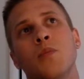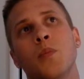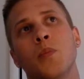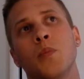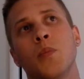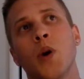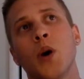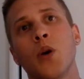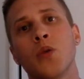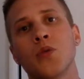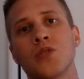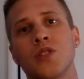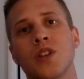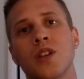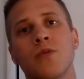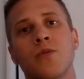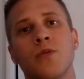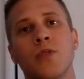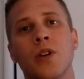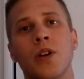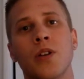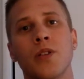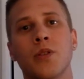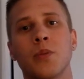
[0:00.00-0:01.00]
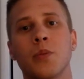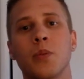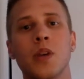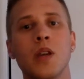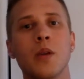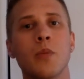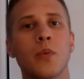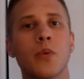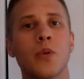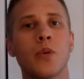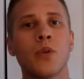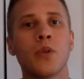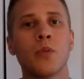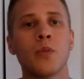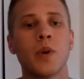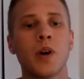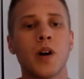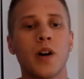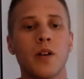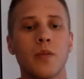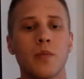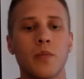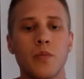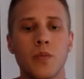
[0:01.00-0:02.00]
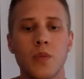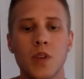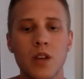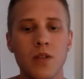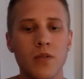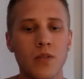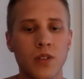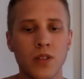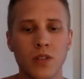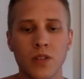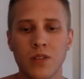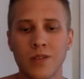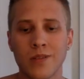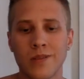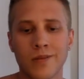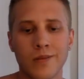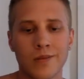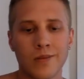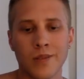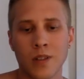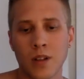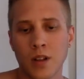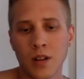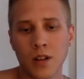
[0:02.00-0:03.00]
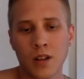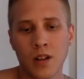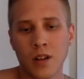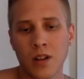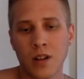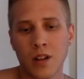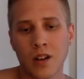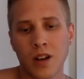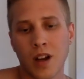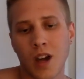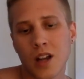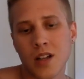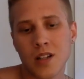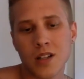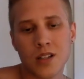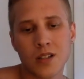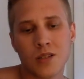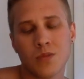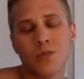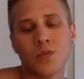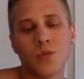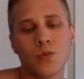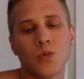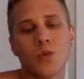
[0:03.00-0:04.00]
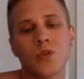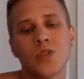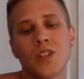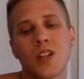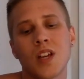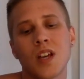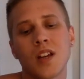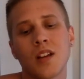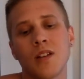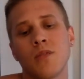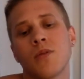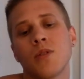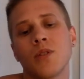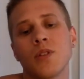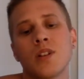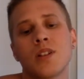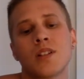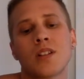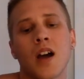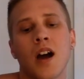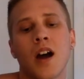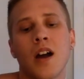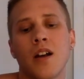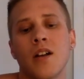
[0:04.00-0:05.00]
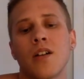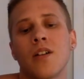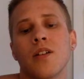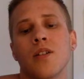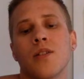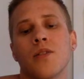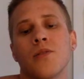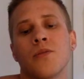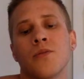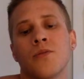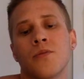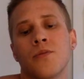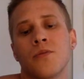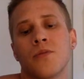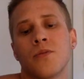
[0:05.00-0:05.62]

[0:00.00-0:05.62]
posting for other people, but even I just was getting really tired of